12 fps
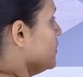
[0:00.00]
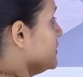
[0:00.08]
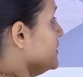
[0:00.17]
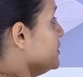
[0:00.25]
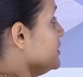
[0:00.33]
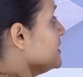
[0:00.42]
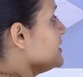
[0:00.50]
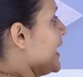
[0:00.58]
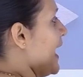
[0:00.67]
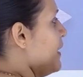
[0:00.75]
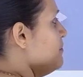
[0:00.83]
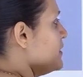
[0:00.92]
the
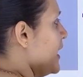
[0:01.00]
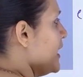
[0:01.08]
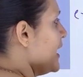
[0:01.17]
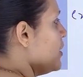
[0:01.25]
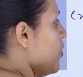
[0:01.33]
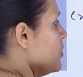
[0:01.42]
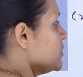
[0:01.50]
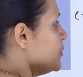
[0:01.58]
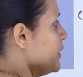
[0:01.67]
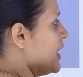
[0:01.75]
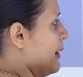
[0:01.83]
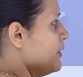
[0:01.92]
same thing can also
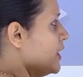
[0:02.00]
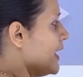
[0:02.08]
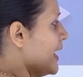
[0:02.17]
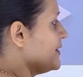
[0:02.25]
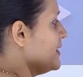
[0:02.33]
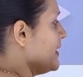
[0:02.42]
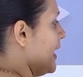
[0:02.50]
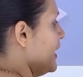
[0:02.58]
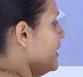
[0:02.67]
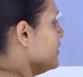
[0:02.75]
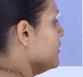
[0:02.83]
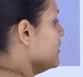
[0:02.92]
be communicated
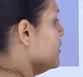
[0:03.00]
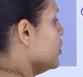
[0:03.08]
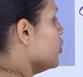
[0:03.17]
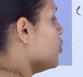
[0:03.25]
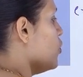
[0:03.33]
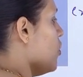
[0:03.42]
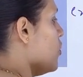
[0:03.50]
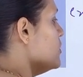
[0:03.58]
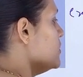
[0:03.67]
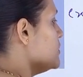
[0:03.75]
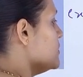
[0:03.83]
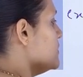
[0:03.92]
like court